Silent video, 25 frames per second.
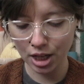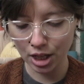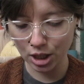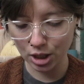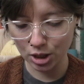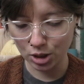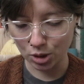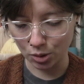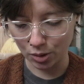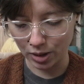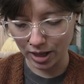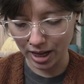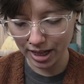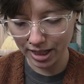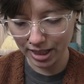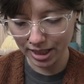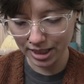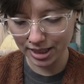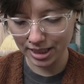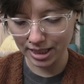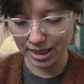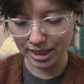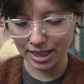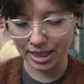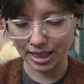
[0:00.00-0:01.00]
So that
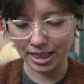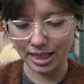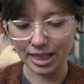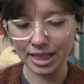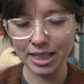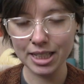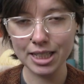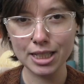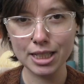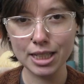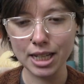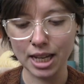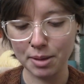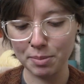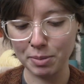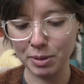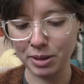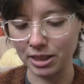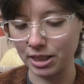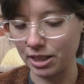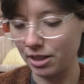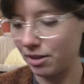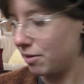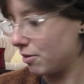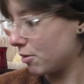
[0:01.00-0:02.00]
is it, I
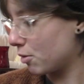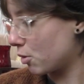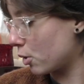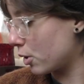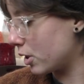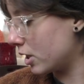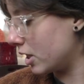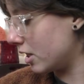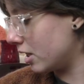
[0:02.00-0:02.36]
believe, for the